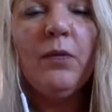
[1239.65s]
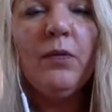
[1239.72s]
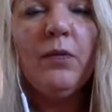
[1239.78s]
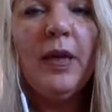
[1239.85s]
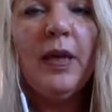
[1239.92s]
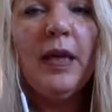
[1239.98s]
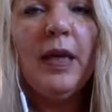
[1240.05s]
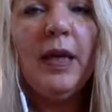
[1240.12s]

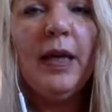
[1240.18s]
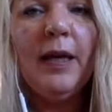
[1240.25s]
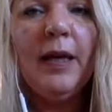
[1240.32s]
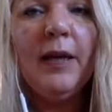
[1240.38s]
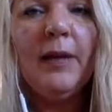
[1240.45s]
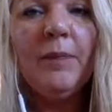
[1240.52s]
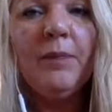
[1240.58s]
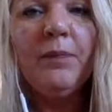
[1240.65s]
we
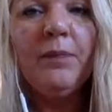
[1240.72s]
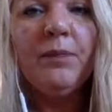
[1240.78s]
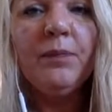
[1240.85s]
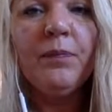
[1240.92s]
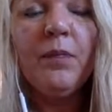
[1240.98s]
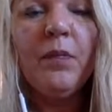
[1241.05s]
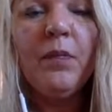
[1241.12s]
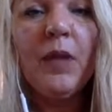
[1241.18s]

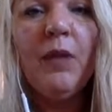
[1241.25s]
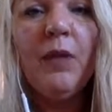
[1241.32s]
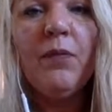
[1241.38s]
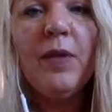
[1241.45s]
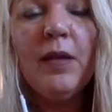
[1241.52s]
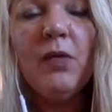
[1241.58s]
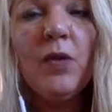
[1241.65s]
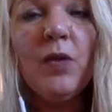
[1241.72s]

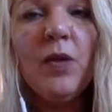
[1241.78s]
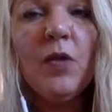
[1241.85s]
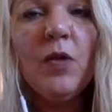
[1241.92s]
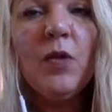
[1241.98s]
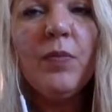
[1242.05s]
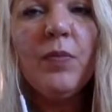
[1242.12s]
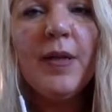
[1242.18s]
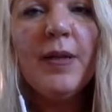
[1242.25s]
also
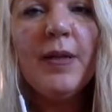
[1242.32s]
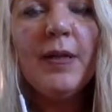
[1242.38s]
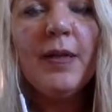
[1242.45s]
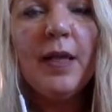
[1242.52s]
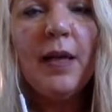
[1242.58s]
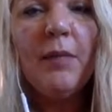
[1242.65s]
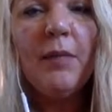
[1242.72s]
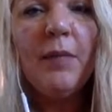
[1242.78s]
suppress
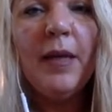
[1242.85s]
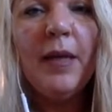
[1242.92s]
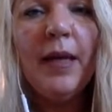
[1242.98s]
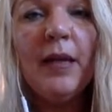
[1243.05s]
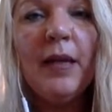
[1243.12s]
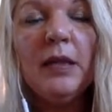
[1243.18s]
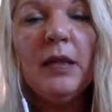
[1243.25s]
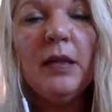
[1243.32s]
them,
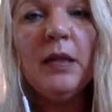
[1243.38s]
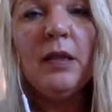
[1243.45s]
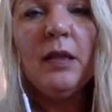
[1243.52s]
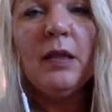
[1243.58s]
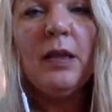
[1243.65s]
and